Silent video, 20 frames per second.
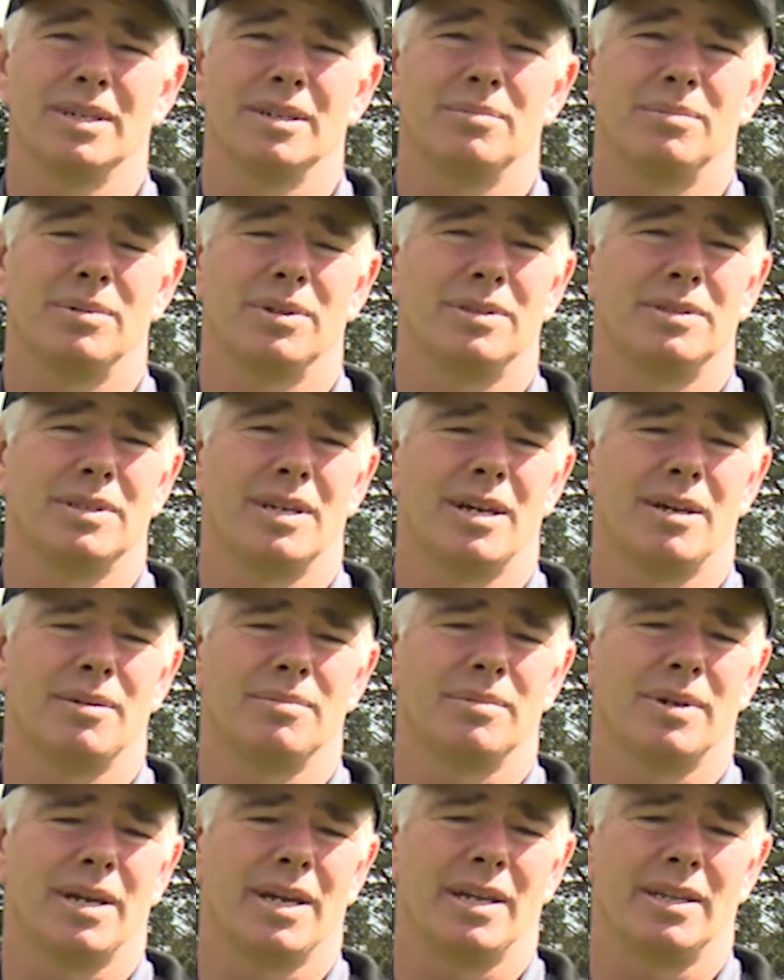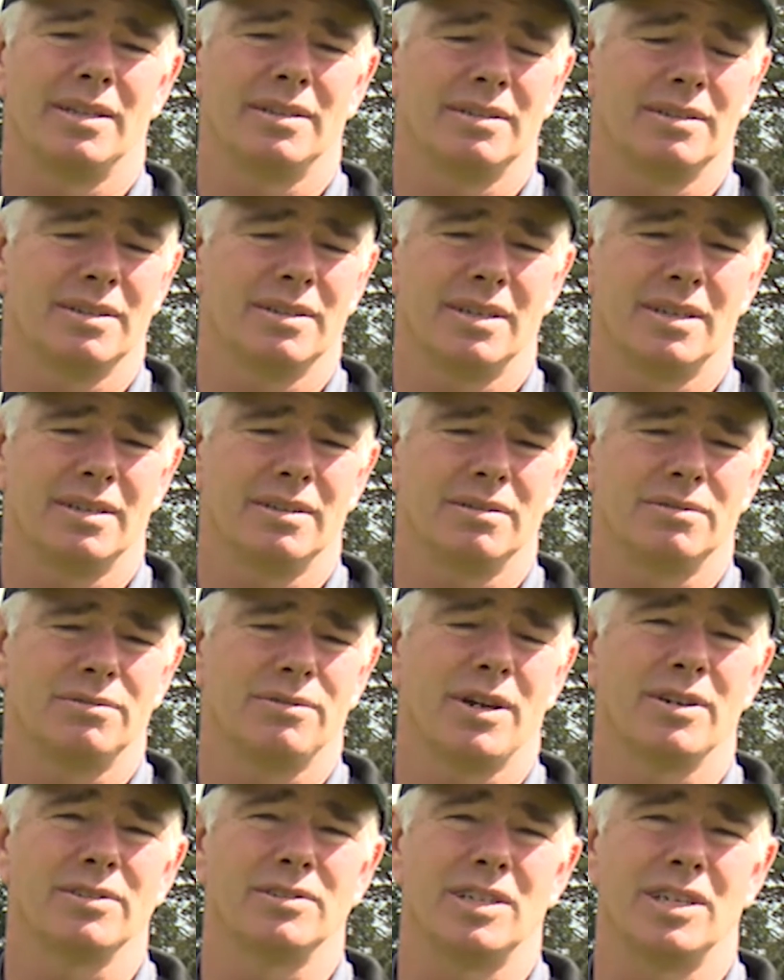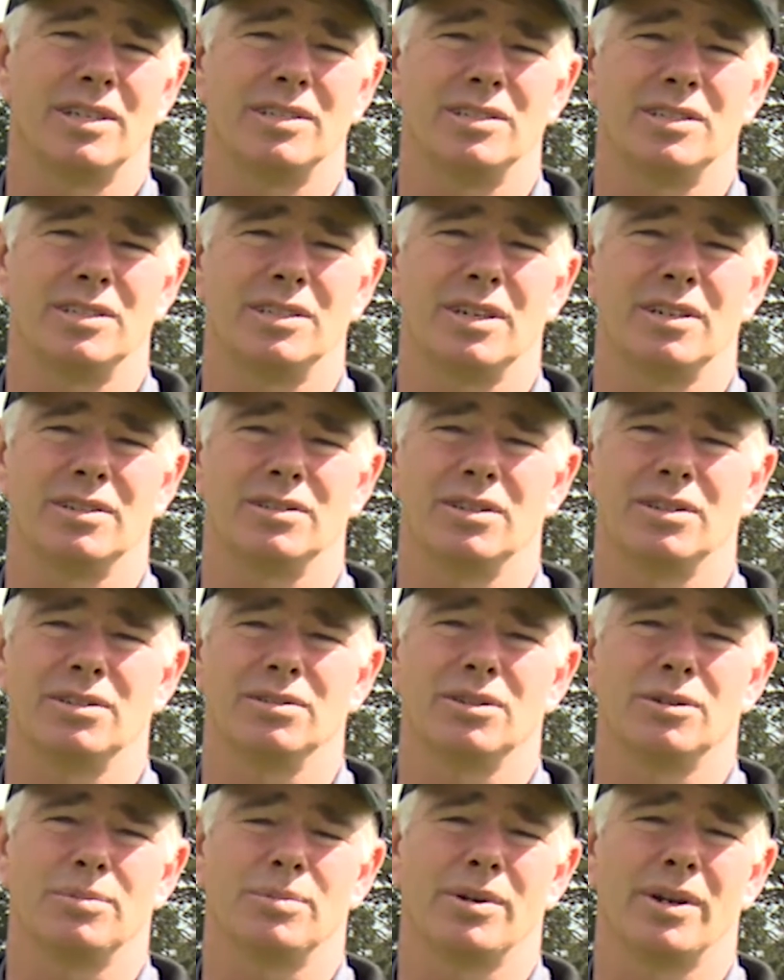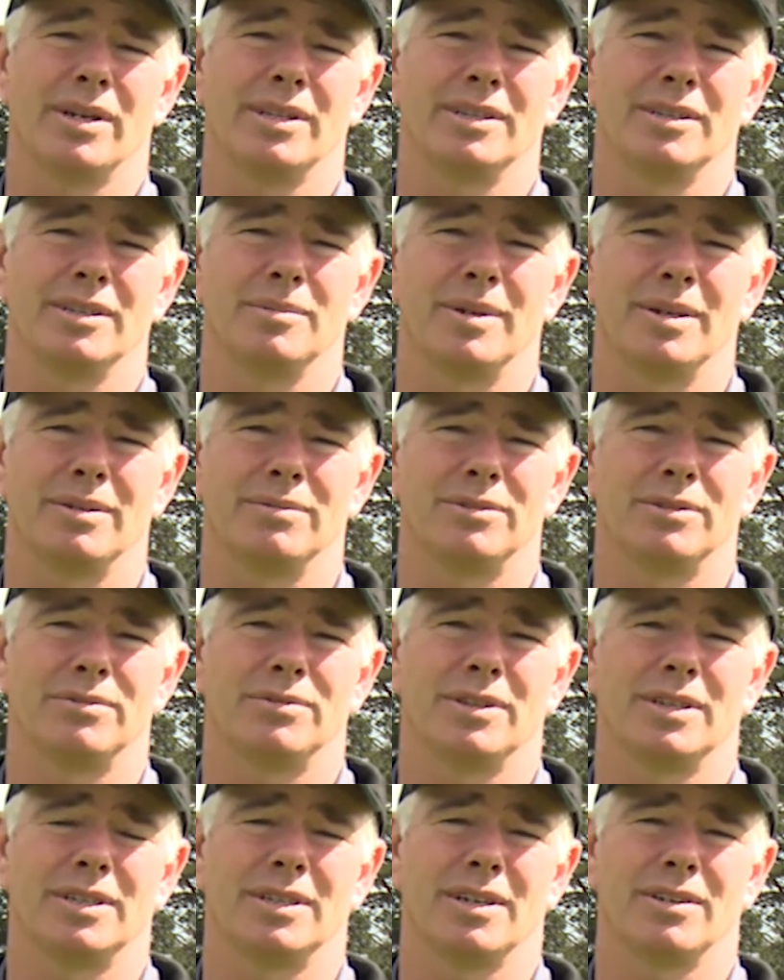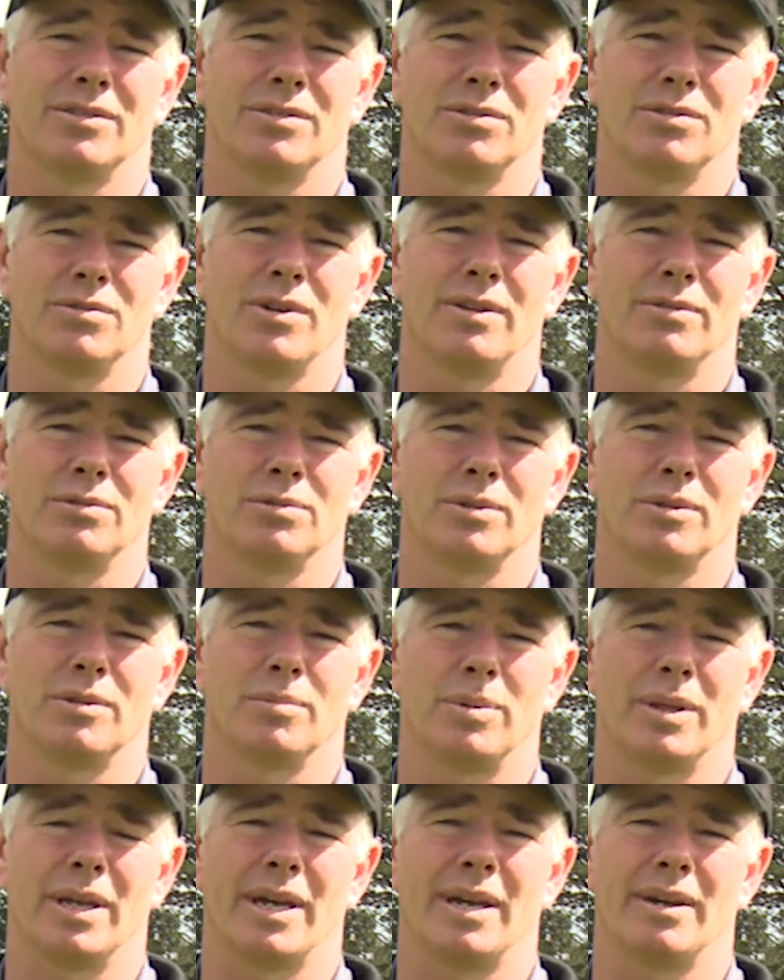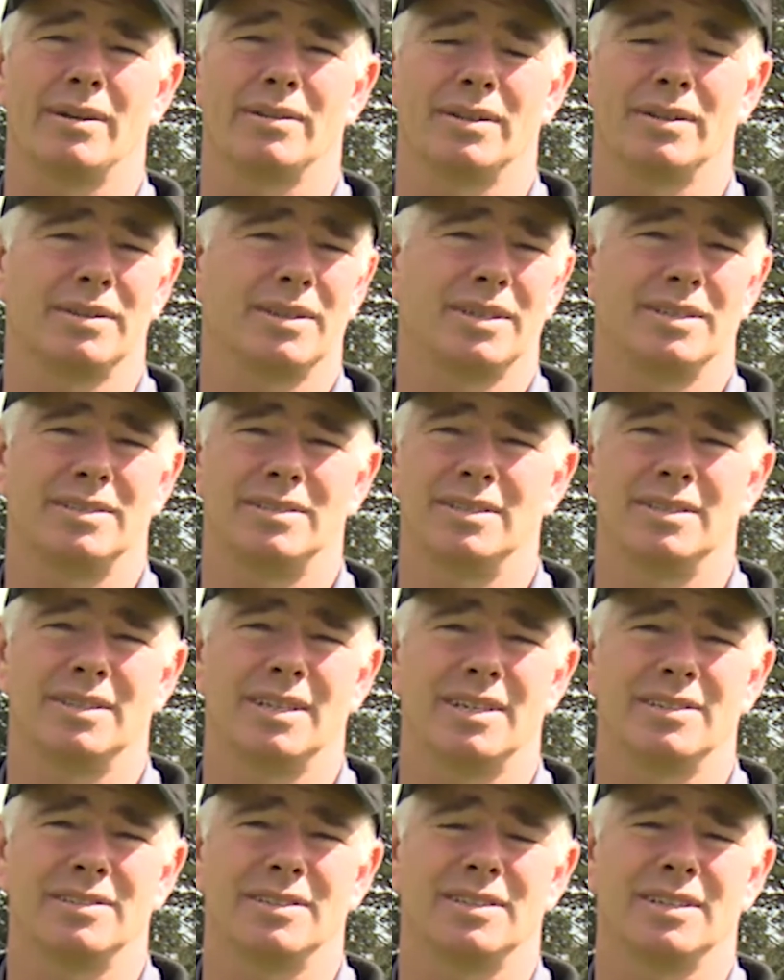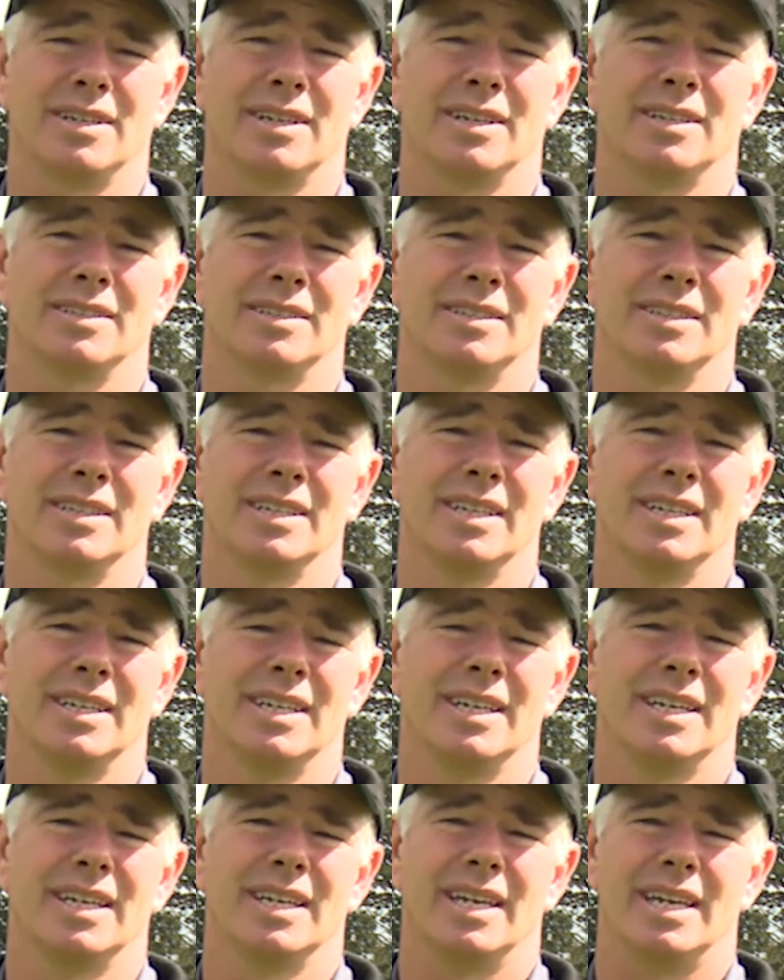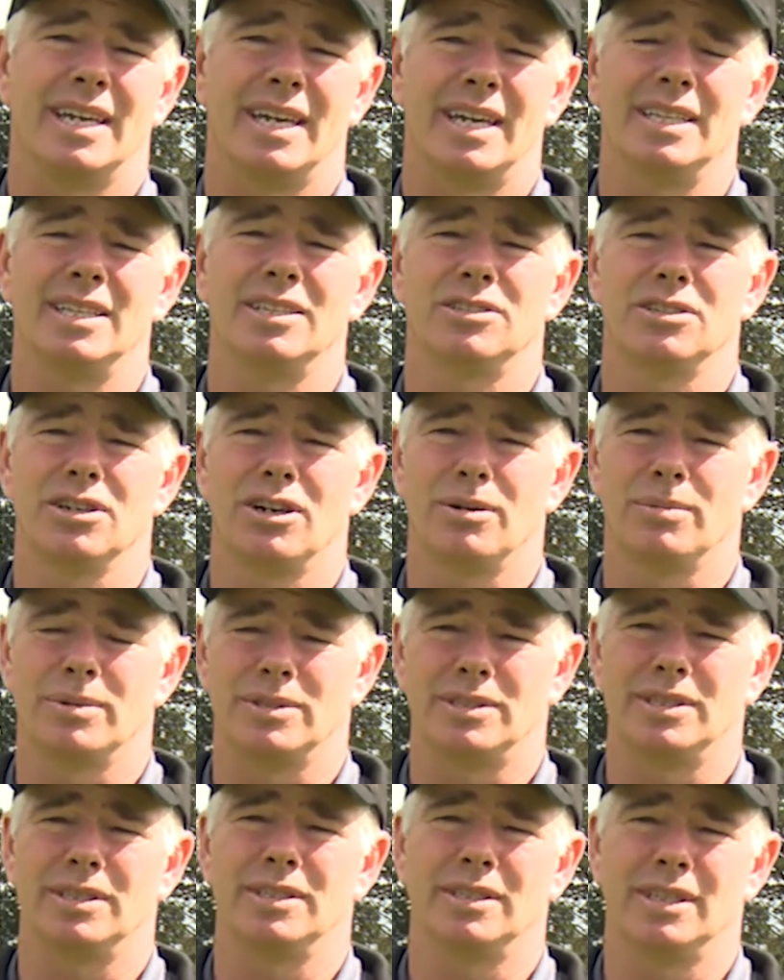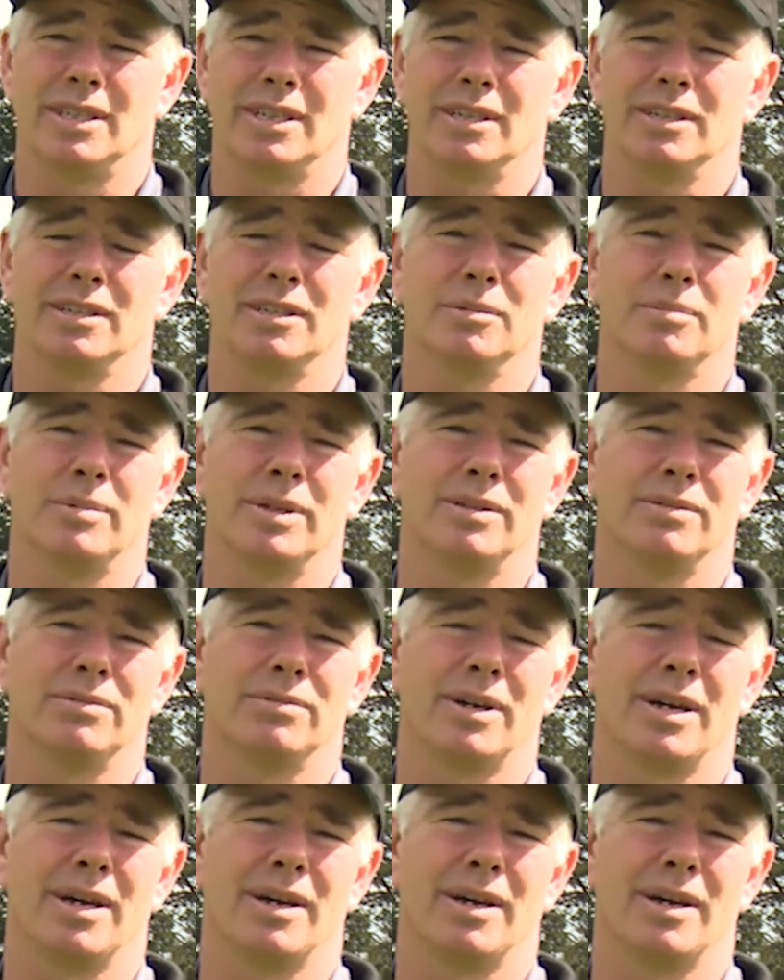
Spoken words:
But and as far as the engine goes, I was operating at about 1500 revs with the plough, and it didn't hesitate. And any time it did get a little bit of